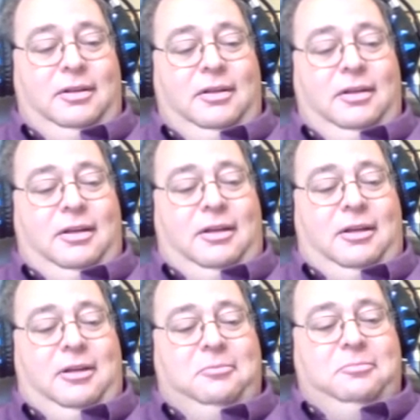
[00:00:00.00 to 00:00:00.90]

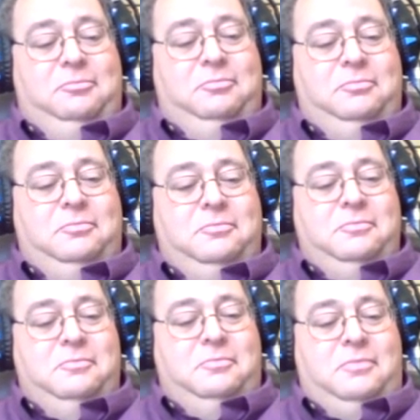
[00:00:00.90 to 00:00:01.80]
And he
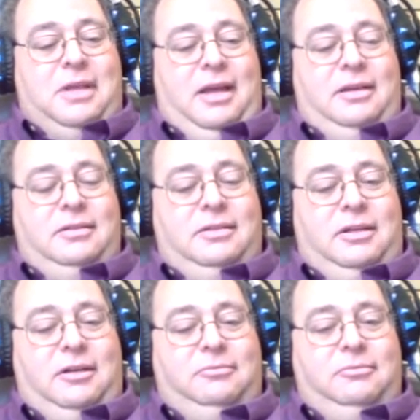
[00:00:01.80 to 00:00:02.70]
said, no,
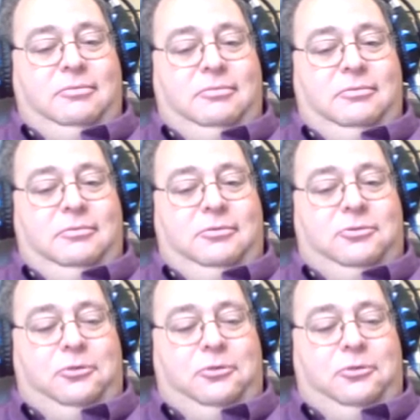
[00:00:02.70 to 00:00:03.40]
we, we fought